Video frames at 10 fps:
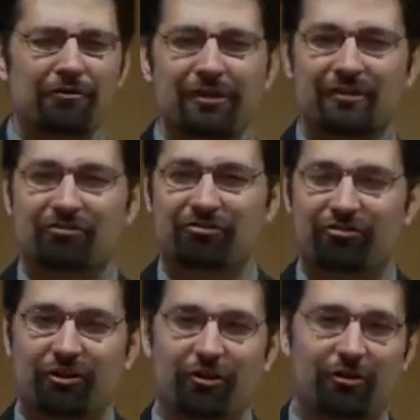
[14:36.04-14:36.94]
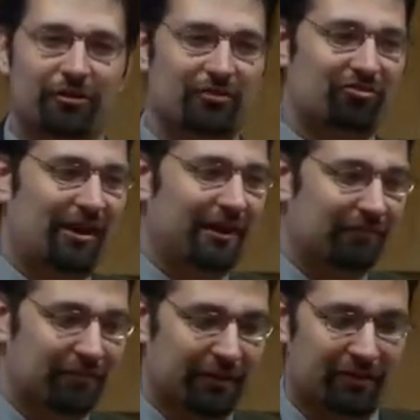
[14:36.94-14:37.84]
don't think this is still the sign
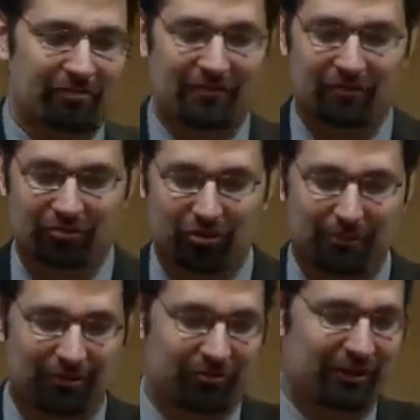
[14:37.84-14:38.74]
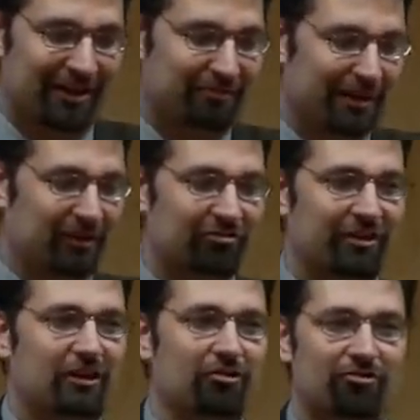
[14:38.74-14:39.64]
in front of the San Francisco March for Life, but at
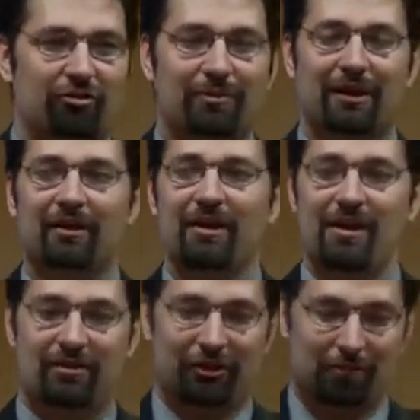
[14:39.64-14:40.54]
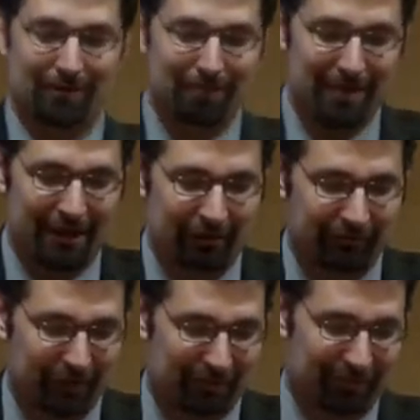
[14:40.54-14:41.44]
least it used to be that the big banner in
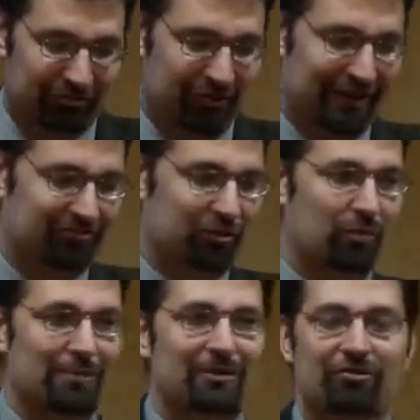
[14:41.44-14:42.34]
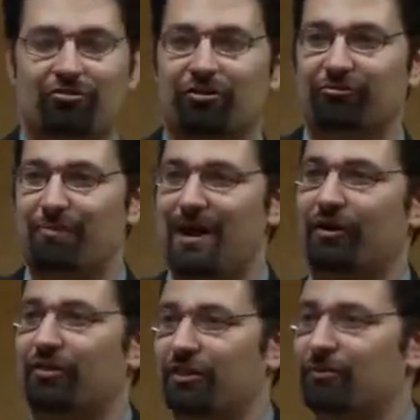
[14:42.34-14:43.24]
front of the March for Life said women deserve
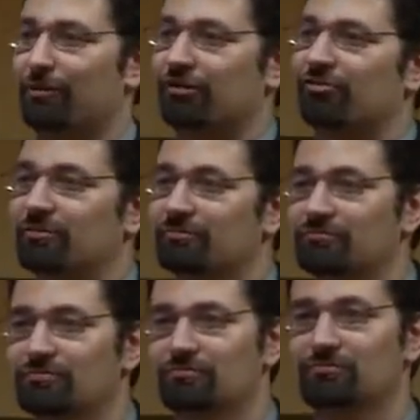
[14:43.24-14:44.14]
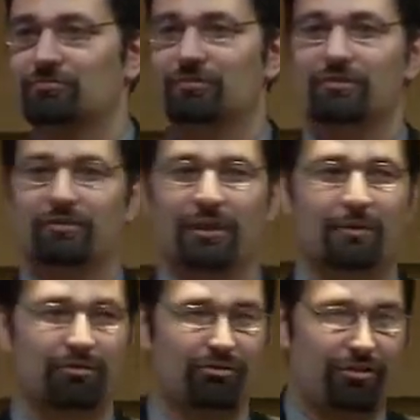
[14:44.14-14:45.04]
better than abortion.
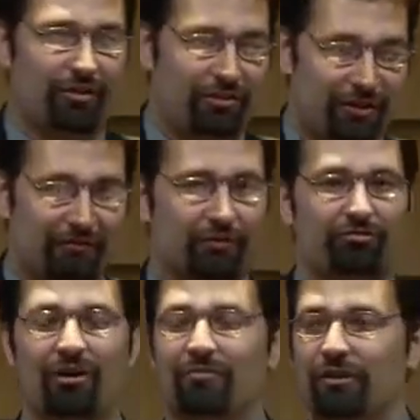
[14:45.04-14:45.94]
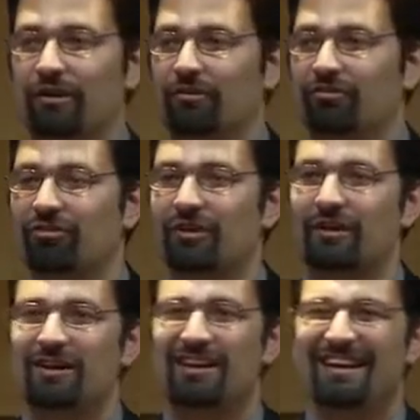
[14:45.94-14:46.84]
That was the thing for several years.
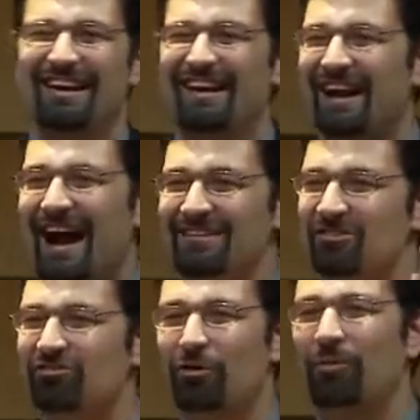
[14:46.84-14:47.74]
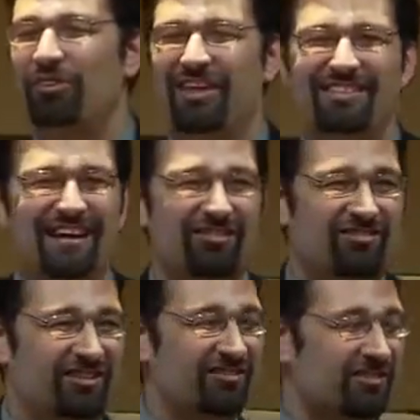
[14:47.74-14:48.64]
And I just don't think that
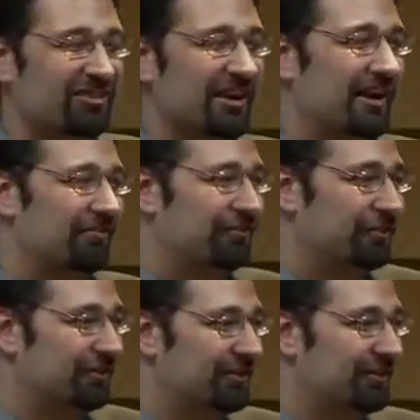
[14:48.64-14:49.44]
says enough.